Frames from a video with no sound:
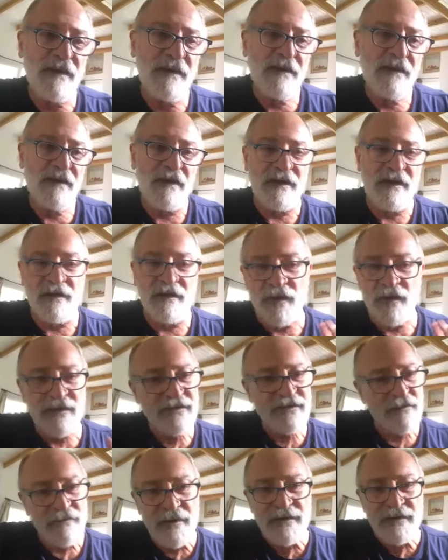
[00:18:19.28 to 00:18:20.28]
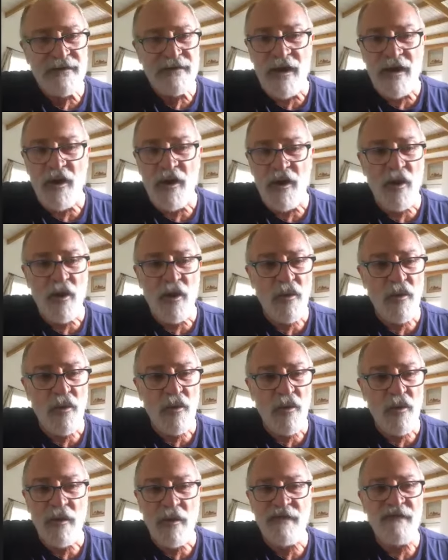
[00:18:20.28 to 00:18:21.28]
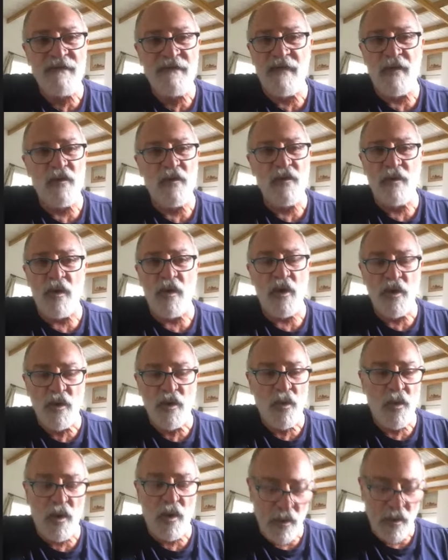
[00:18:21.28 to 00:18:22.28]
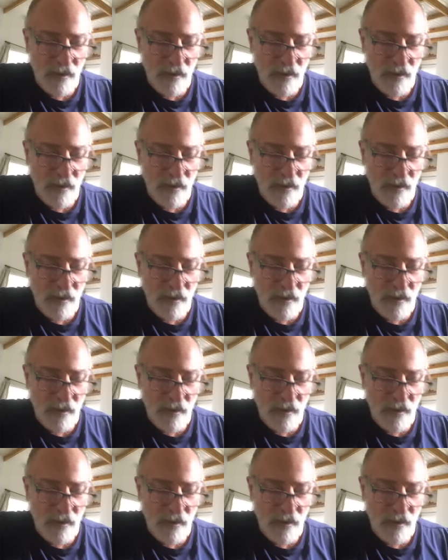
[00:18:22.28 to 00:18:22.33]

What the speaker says: And it was a place that always